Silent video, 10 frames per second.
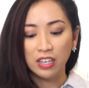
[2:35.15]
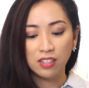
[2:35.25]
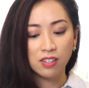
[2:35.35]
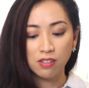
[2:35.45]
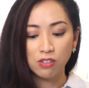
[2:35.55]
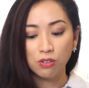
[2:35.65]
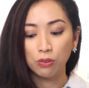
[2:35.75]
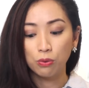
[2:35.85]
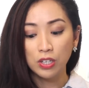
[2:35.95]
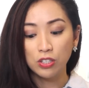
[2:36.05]
it does do a
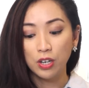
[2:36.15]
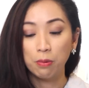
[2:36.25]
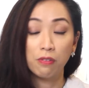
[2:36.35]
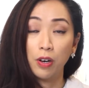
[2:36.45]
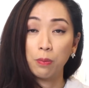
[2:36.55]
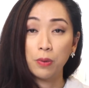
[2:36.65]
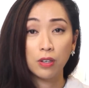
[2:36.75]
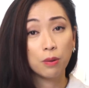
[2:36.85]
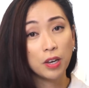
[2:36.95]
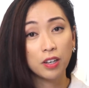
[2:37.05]
great job of helping
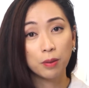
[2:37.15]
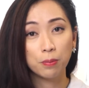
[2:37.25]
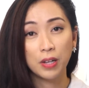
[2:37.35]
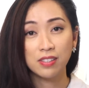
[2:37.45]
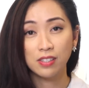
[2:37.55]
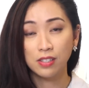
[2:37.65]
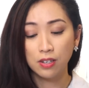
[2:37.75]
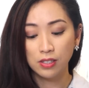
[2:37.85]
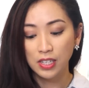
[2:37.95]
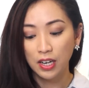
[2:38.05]
your makeup last a
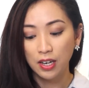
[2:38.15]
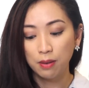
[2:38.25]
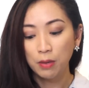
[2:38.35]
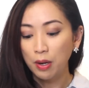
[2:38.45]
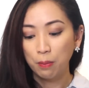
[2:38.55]
long time,